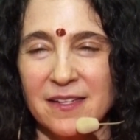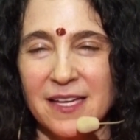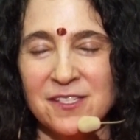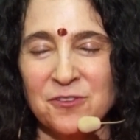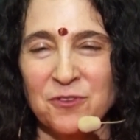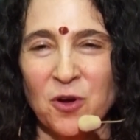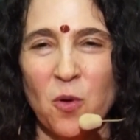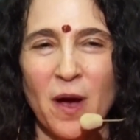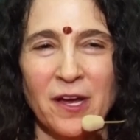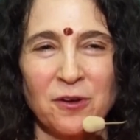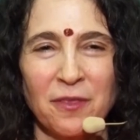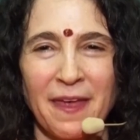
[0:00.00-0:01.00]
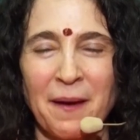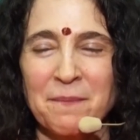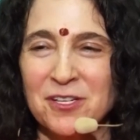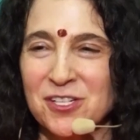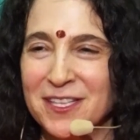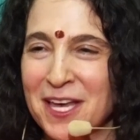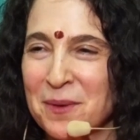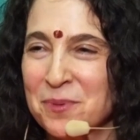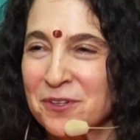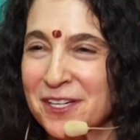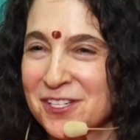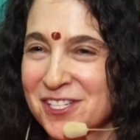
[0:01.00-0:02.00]
Doesn't require that much
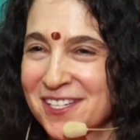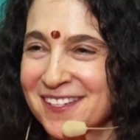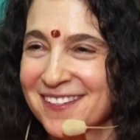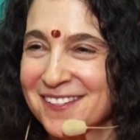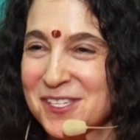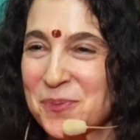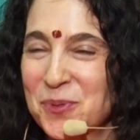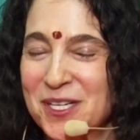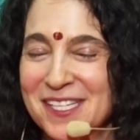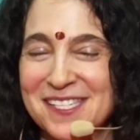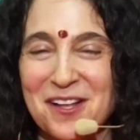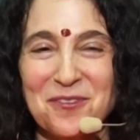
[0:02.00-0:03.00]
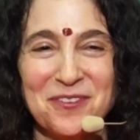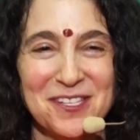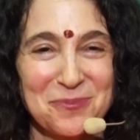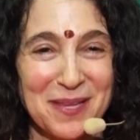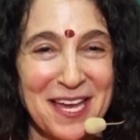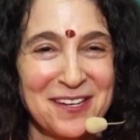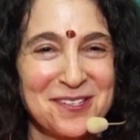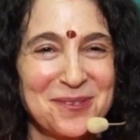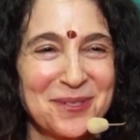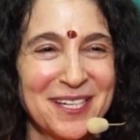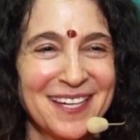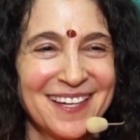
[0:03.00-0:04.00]
elaboration. It's pretty
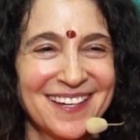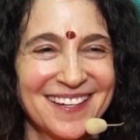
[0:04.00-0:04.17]
self-explanatory.